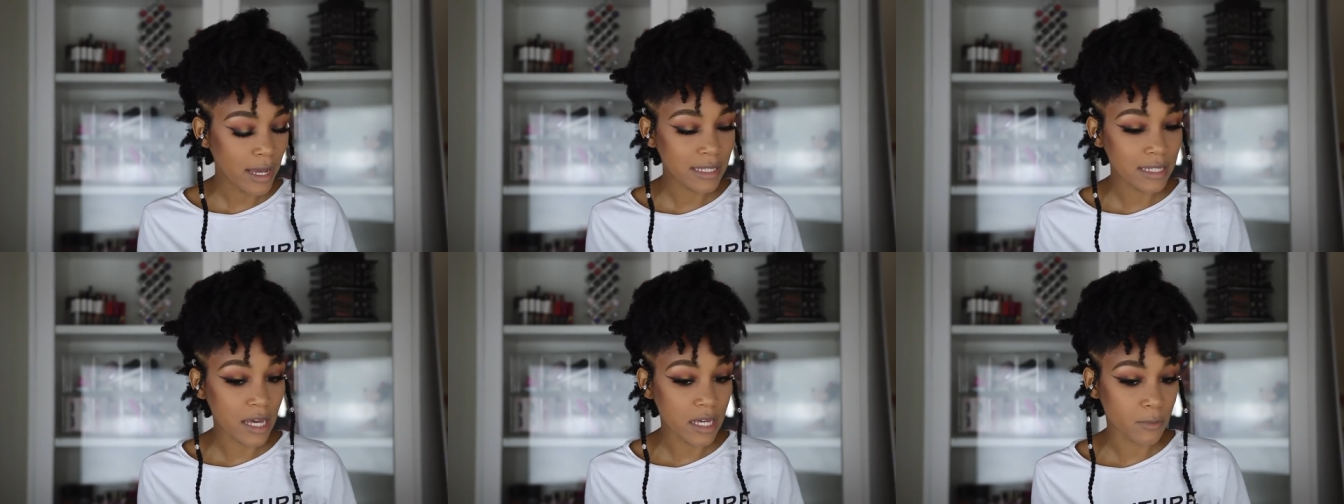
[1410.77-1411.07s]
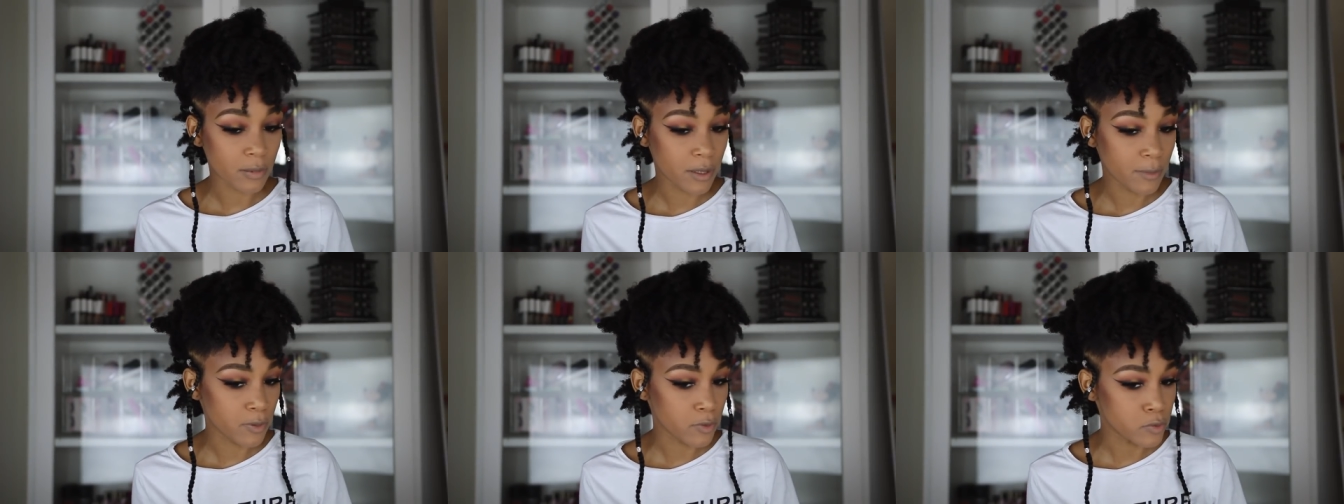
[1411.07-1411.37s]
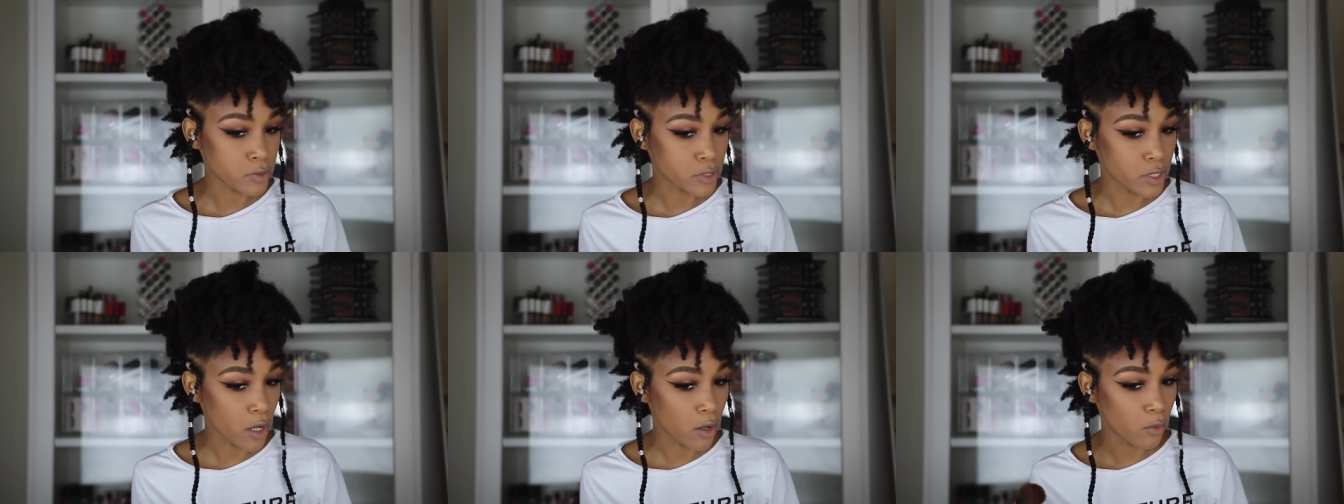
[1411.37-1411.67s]
a lot of
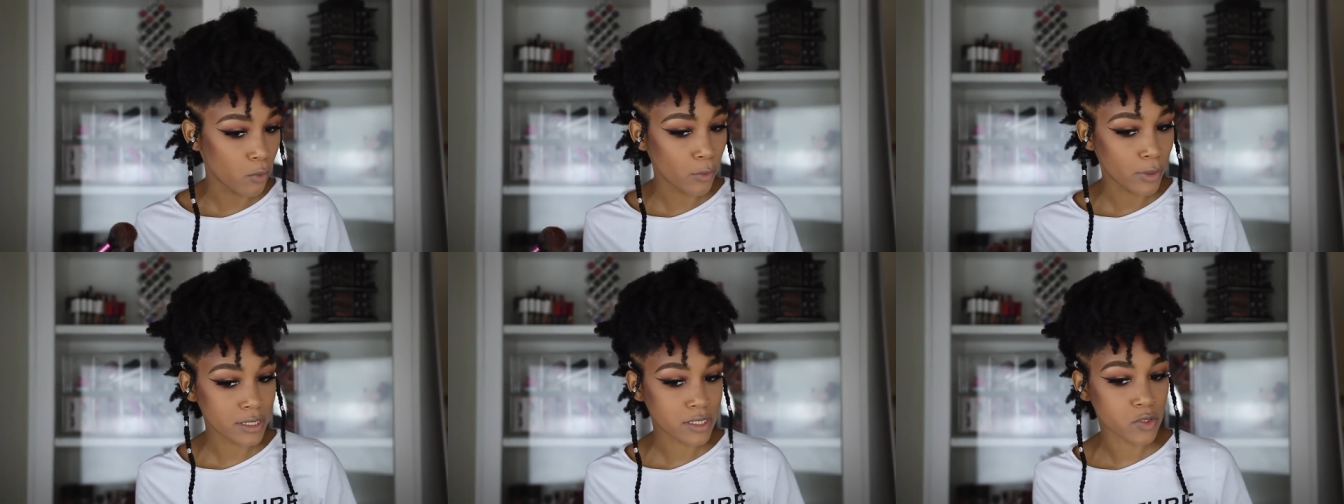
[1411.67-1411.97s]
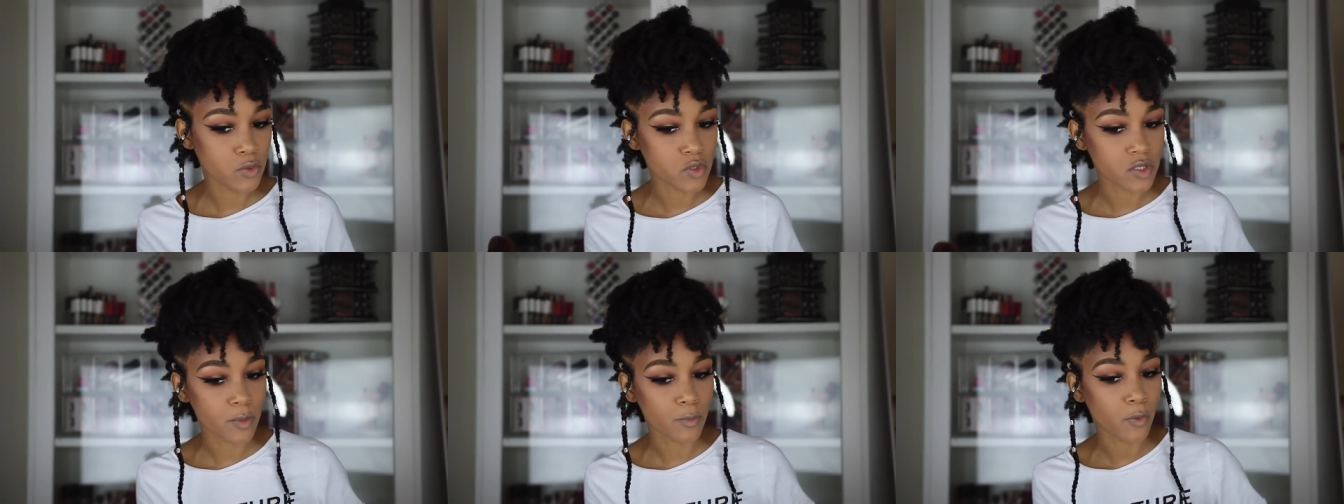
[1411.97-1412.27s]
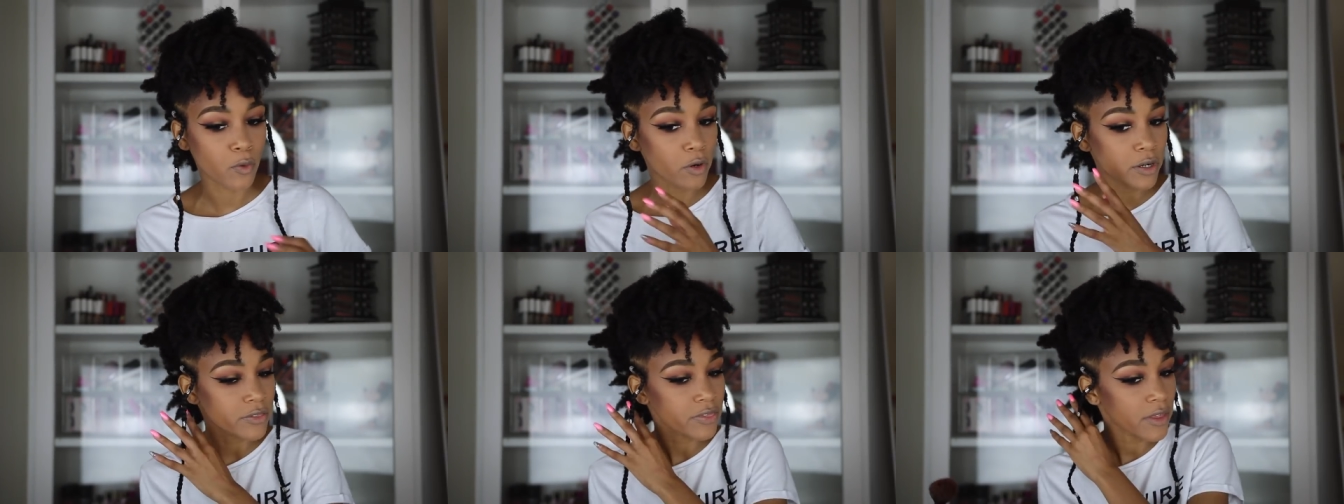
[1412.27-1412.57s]
people don't want to
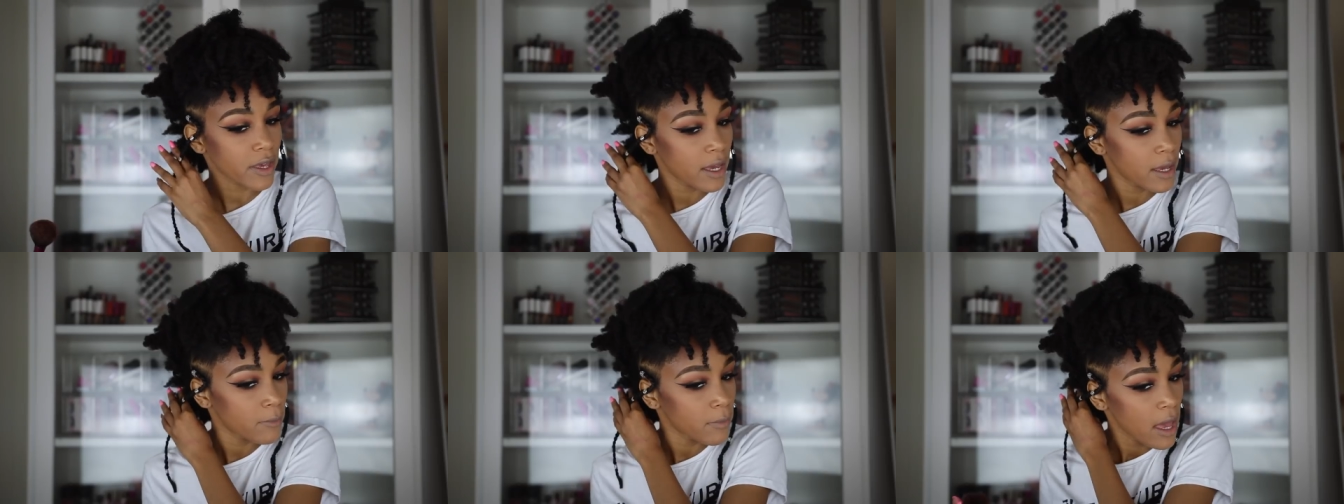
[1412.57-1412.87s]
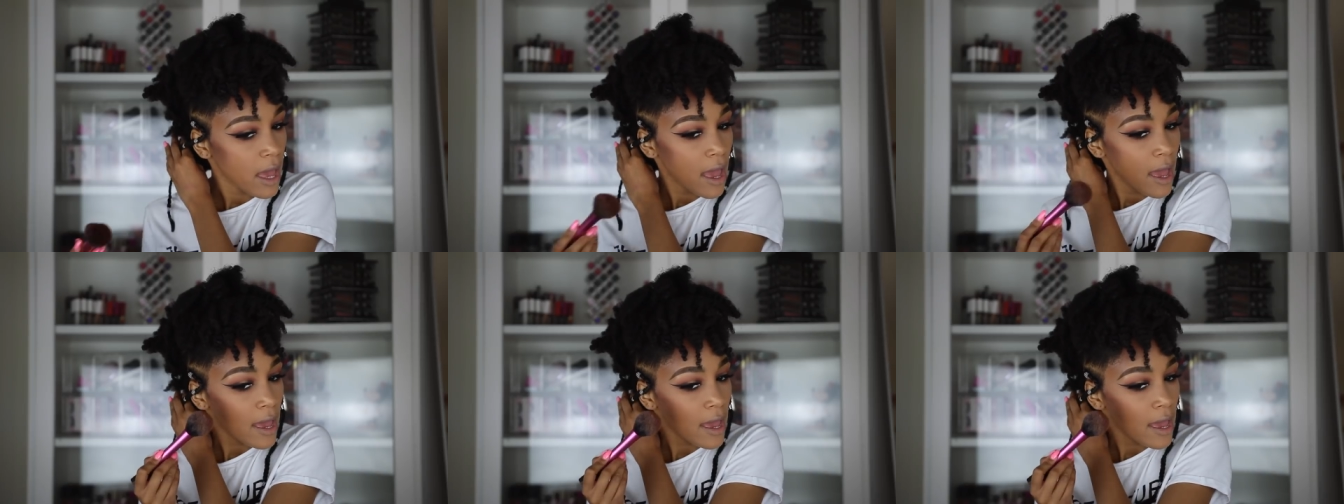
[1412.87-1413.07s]
support them.